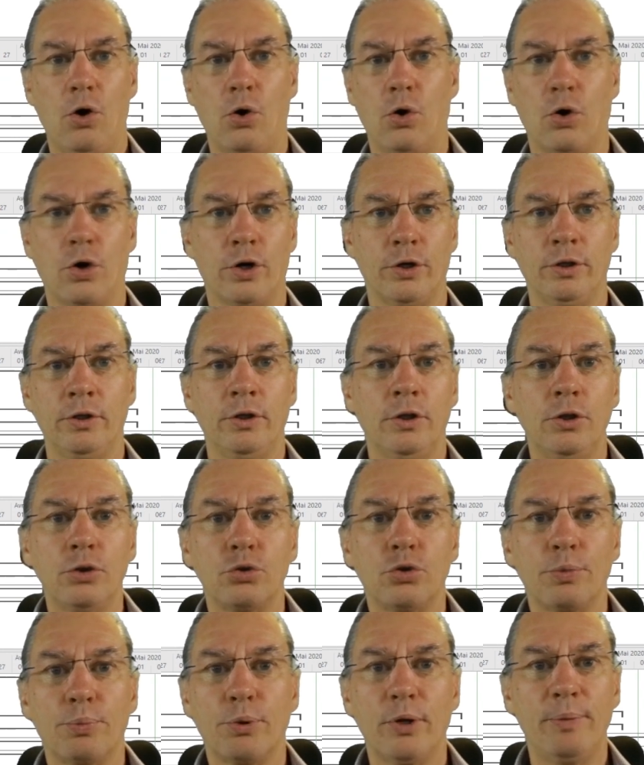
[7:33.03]
or
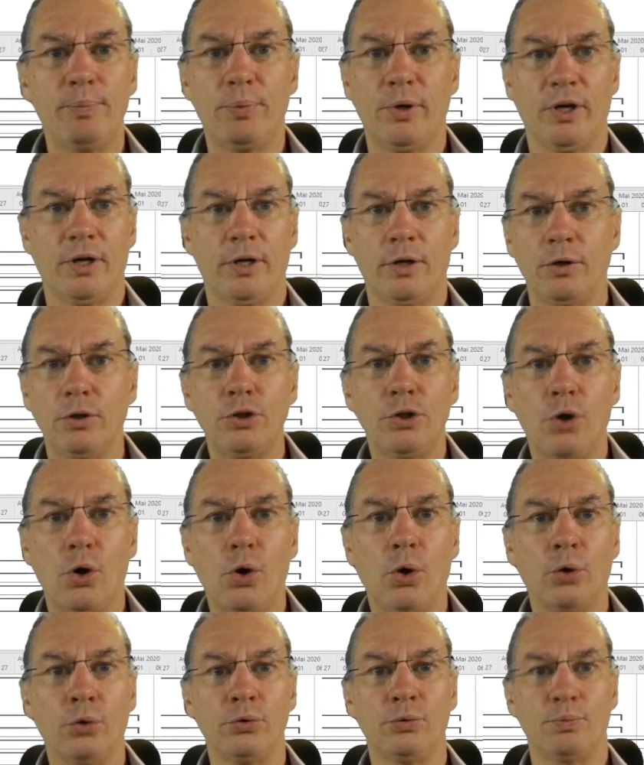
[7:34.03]
to prepare
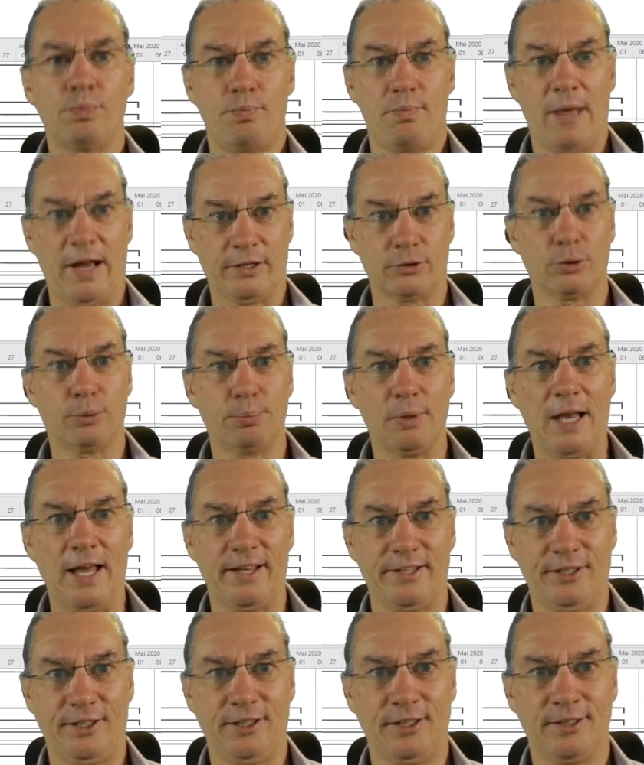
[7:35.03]
your own macro
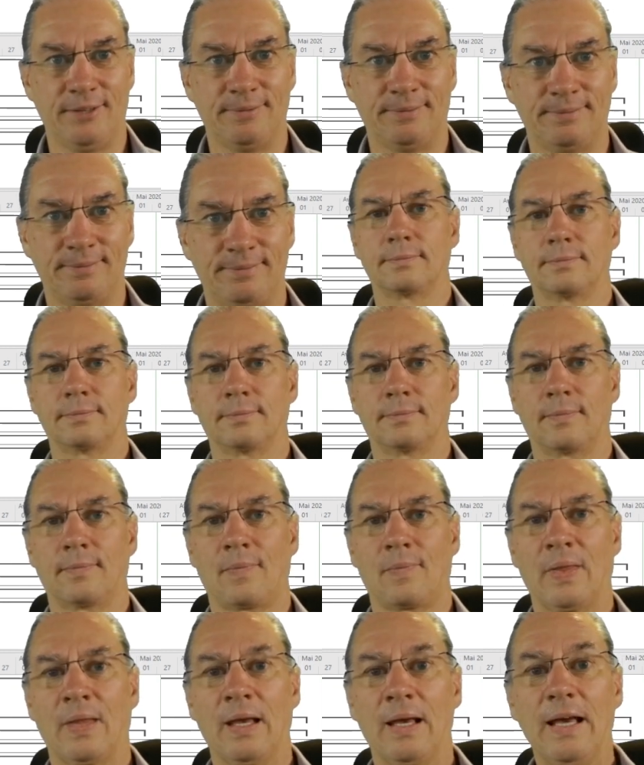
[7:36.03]
planning.
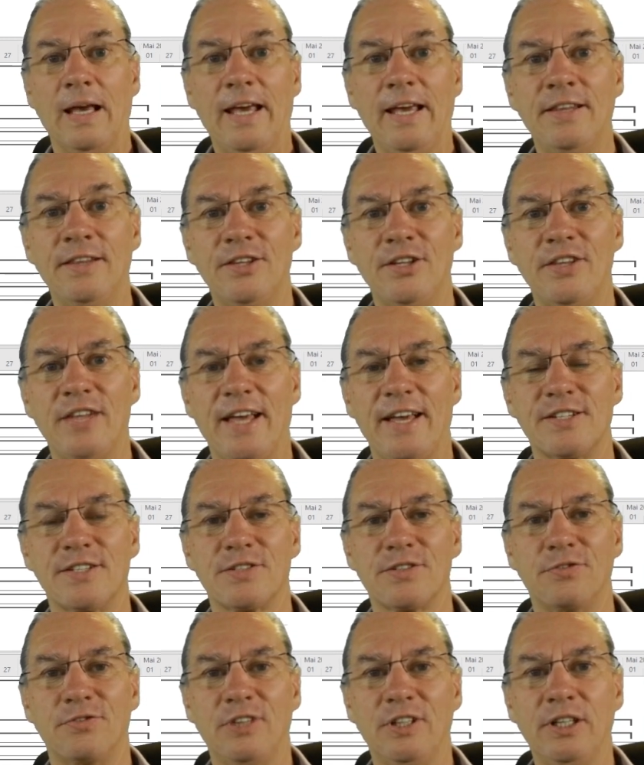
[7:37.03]
In the
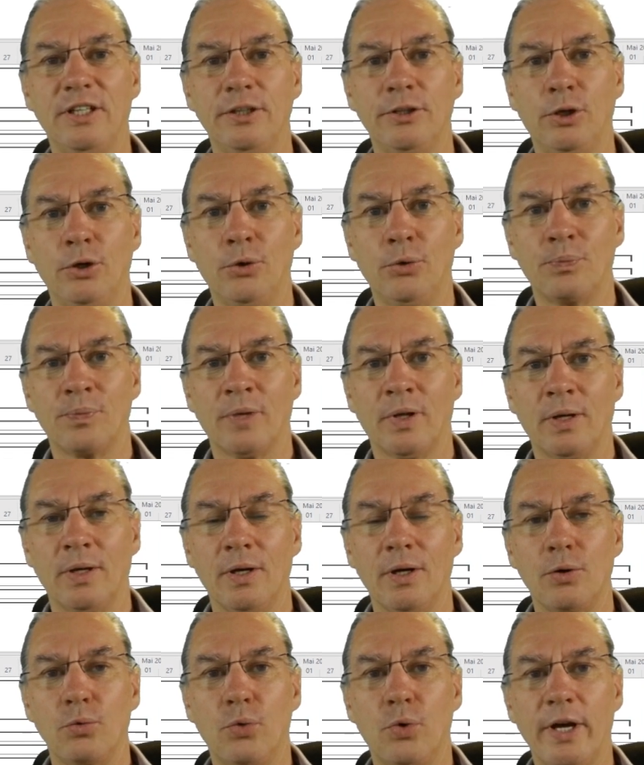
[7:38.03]
next video,
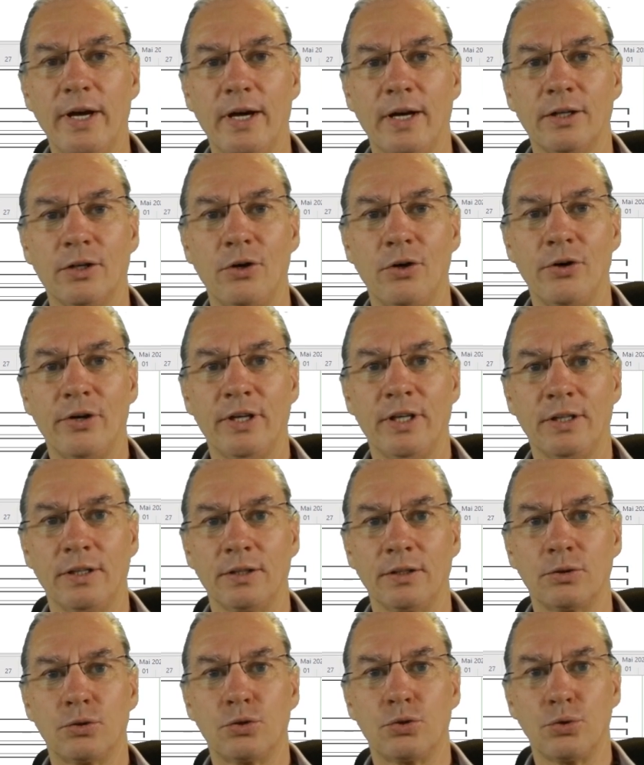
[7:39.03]
we are
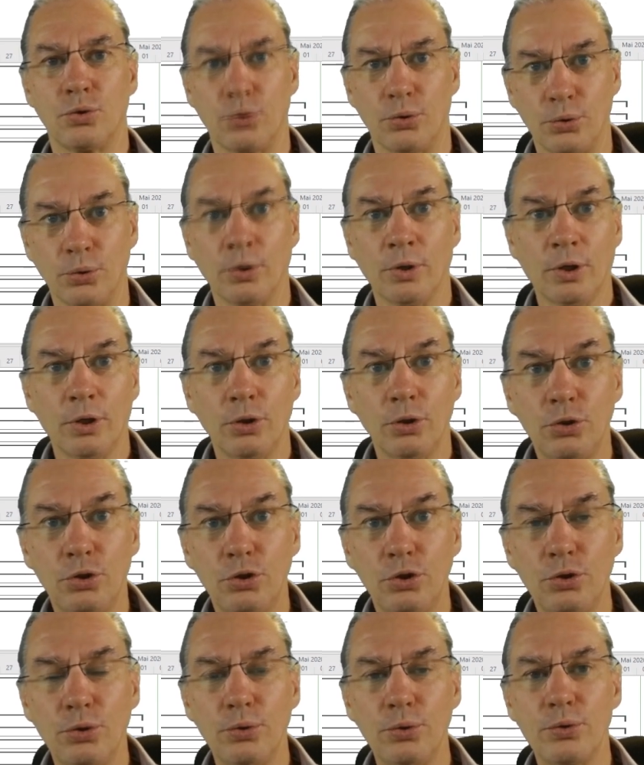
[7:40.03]
going to
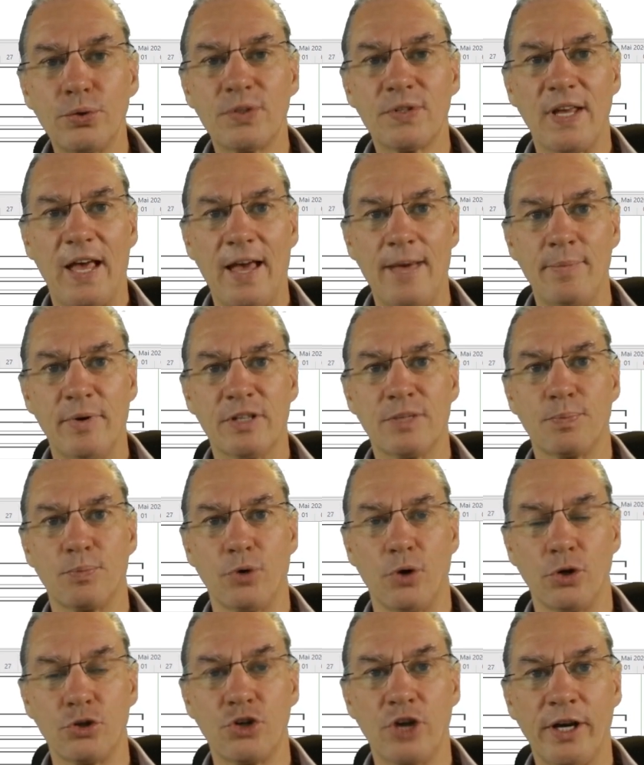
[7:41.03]
use MS
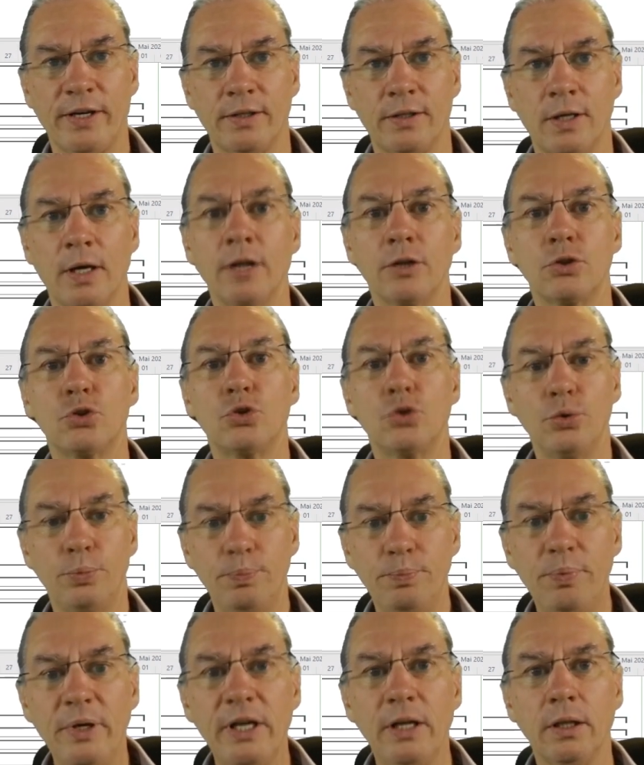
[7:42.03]
Project
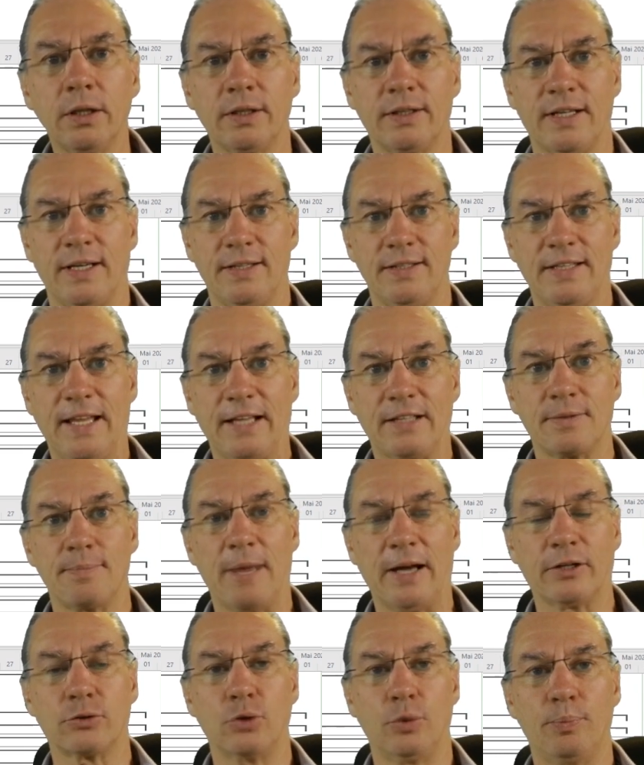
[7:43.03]
to build
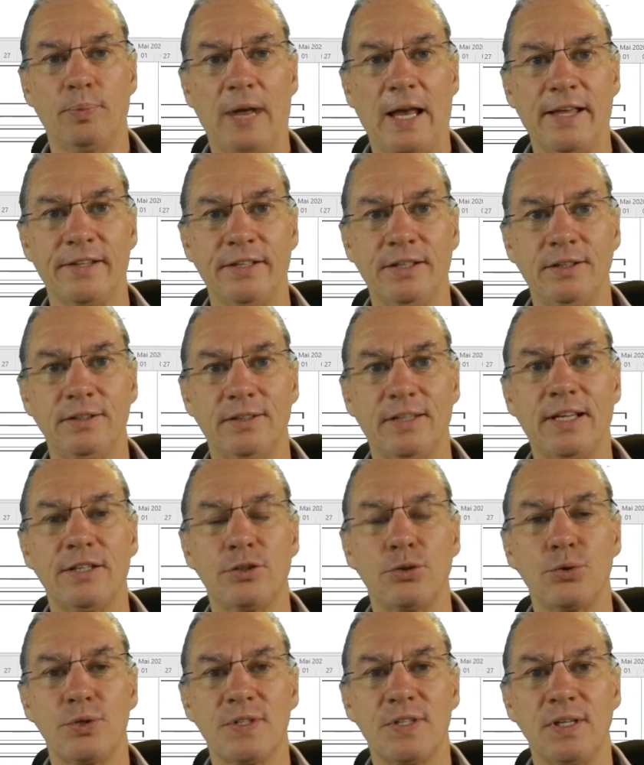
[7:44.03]
that macro planning
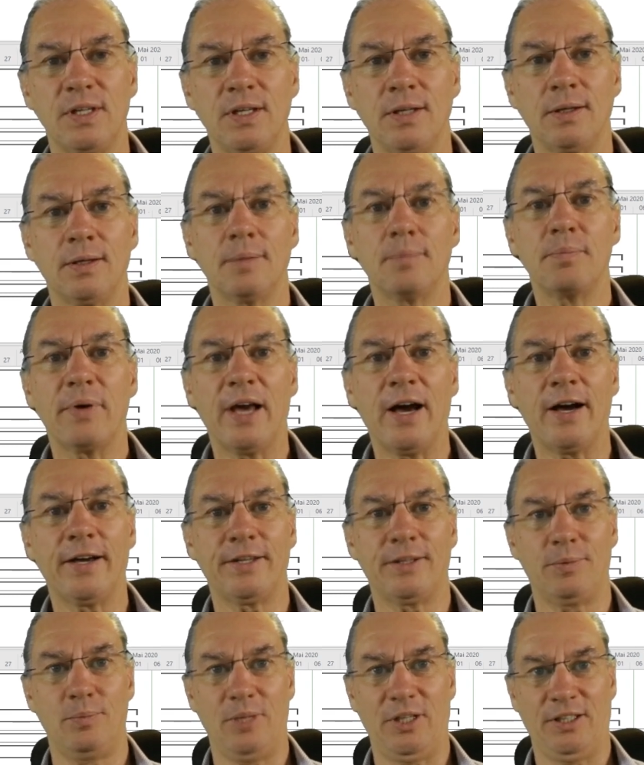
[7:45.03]
that you see
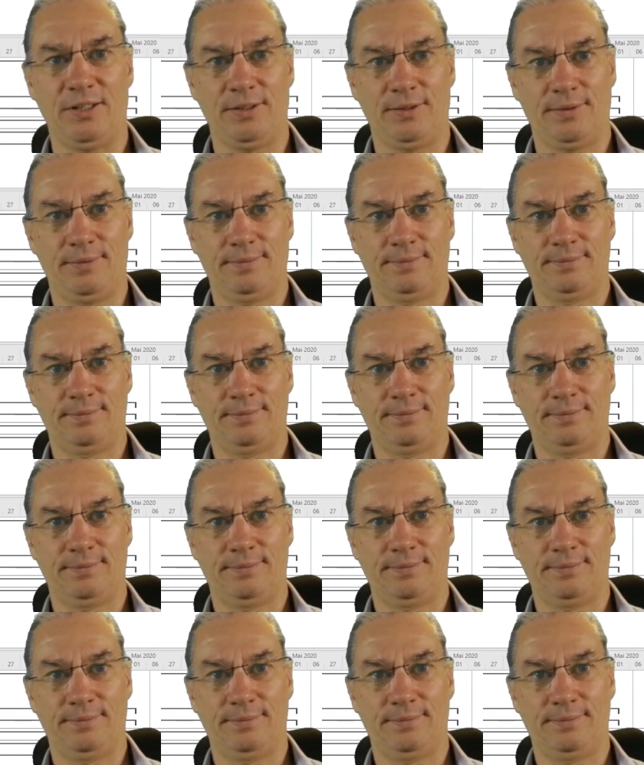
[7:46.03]
behind me.